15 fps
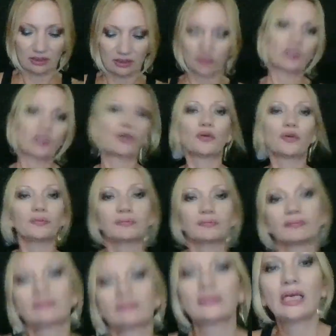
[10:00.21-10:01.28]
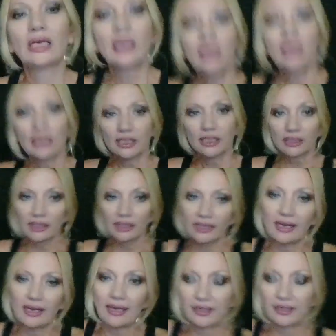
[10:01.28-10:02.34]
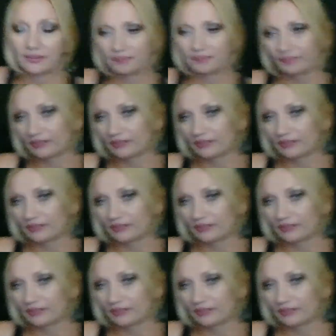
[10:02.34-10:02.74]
So here they are, the